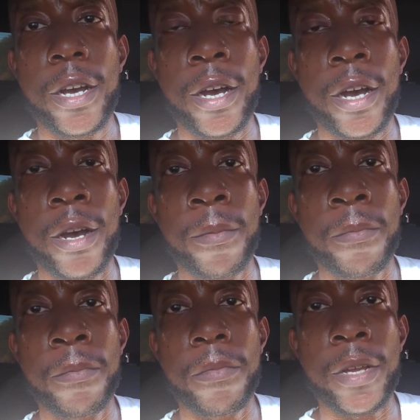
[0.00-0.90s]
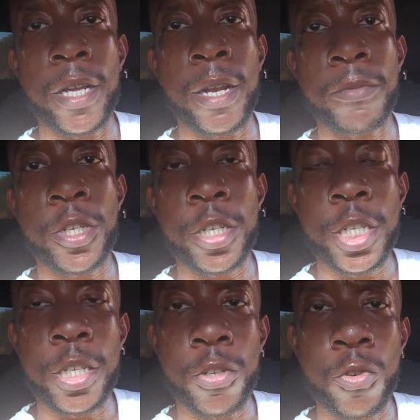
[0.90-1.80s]
Um, and I'm sure
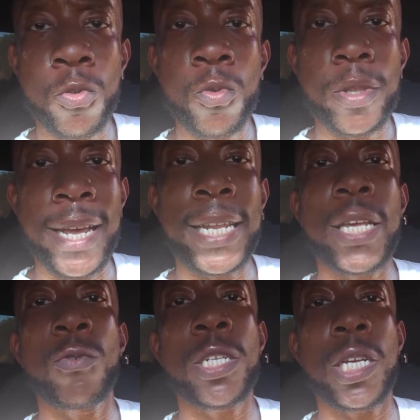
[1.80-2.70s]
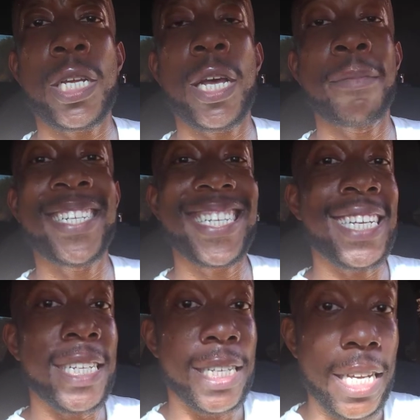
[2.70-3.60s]
she knew that he was going to come and see
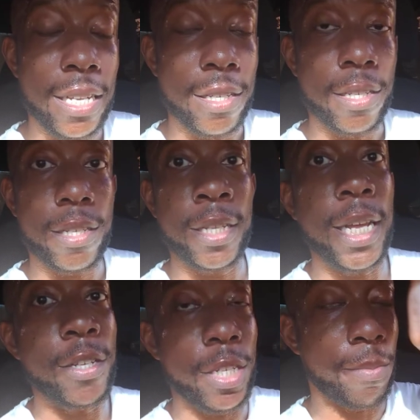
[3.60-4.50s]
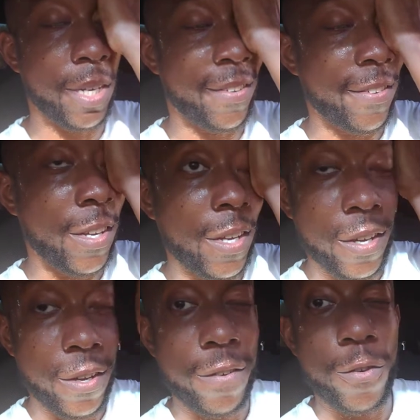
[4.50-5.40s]
his kids and that he was going to bring
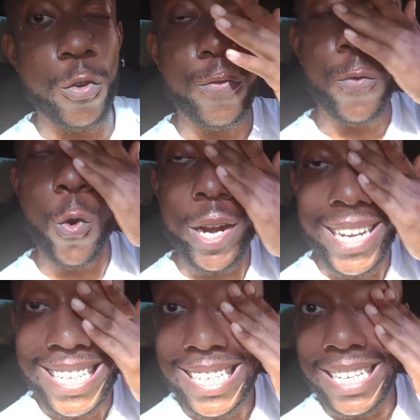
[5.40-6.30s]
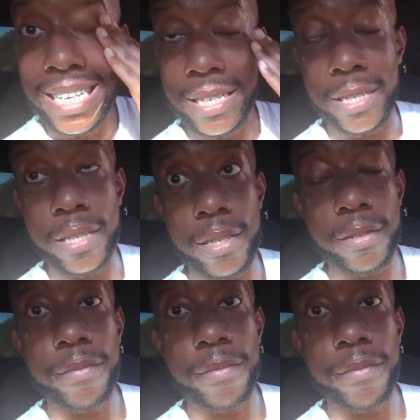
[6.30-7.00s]
food for his kids.